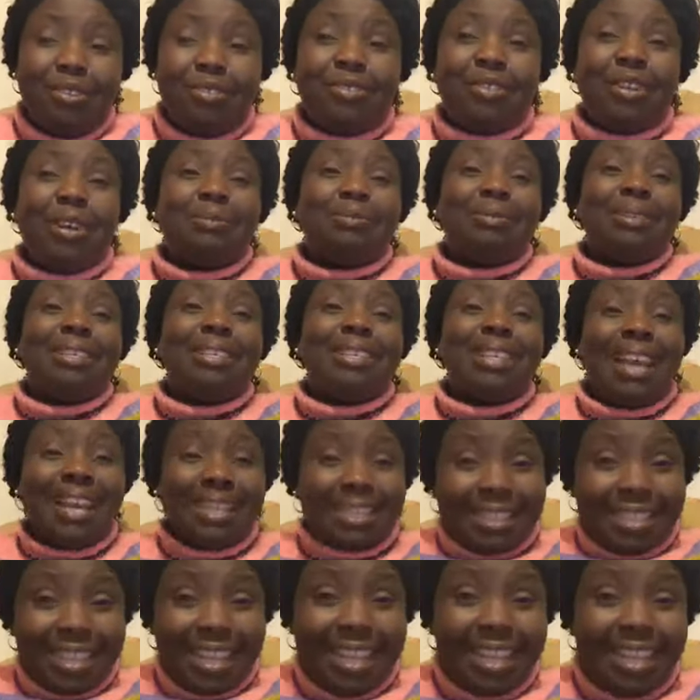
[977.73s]
from the
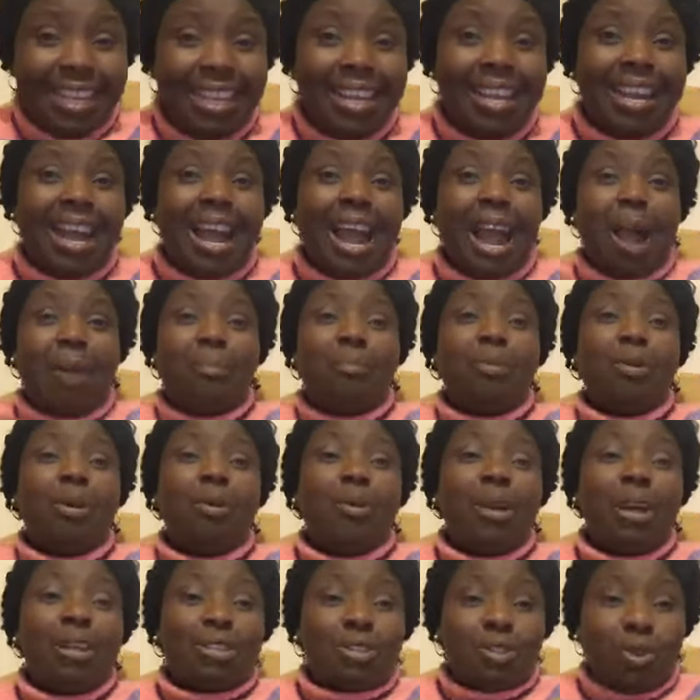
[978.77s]
next day, her
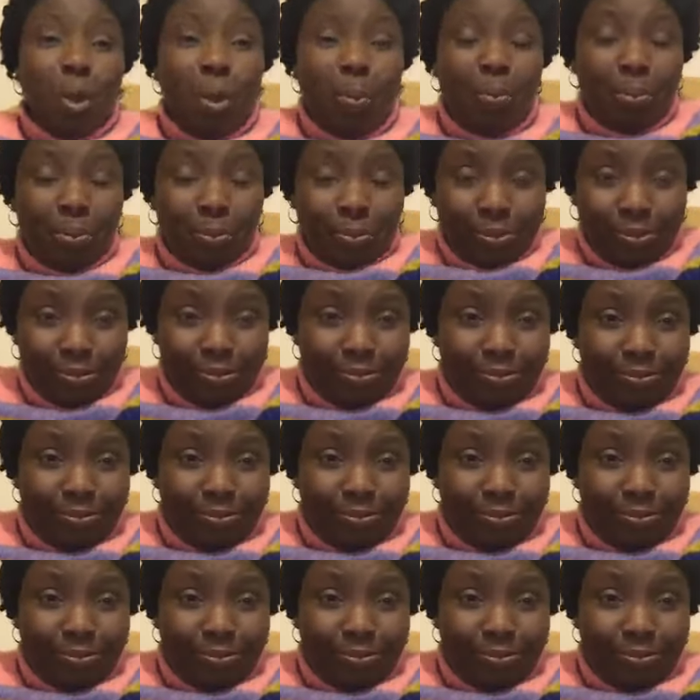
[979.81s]
bowl was open.